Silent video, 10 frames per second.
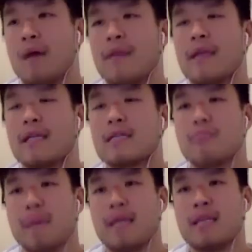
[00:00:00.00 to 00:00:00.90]
think it's
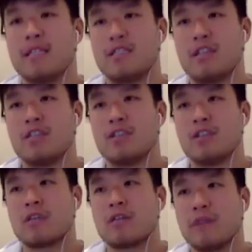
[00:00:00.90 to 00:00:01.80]
mainly just your
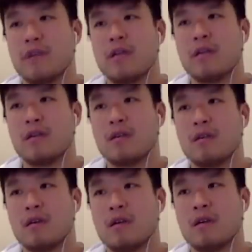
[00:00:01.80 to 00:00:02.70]
career
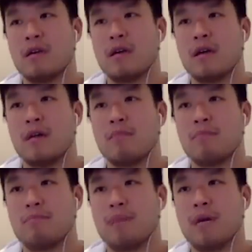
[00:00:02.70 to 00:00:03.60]

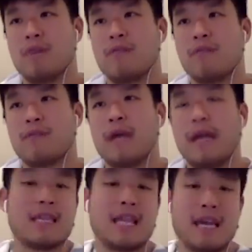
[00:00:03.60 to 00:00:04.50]
but
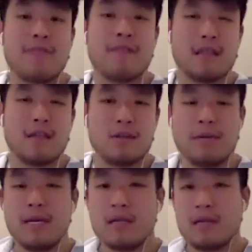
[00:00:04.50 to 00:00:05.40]
and life a little
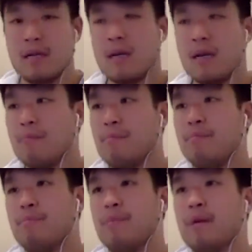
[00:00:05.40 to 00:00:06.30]
bit
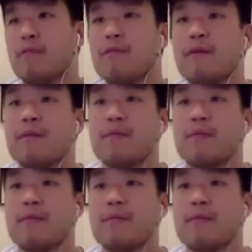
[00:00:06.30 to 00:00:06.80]
but from